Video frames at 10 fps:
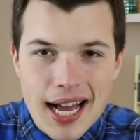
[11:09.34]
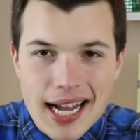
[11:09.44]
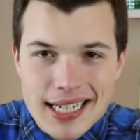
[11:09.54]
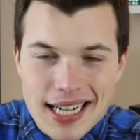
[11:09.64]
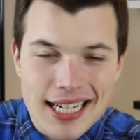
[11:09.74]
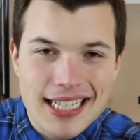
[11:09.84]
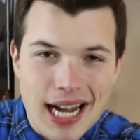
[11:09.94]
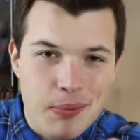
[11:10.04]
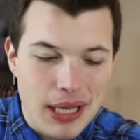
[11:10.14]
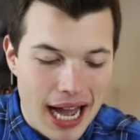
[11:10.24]
And I
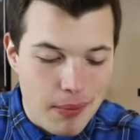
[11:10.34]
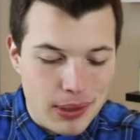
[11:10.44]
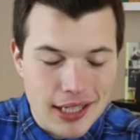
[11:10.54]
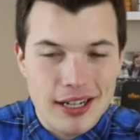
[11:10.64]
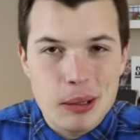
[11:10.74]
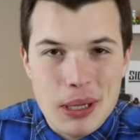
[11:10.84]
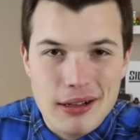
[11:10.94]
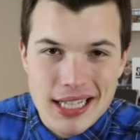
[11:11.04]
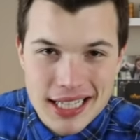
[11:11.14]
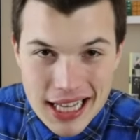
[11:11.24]
cannot be happier
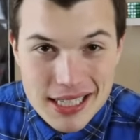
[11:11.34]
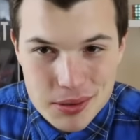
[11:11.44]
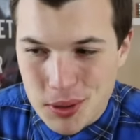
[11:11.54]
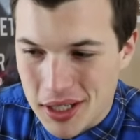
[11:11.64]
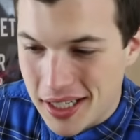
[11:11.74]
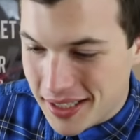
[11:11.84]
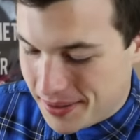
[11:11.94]
about that last one.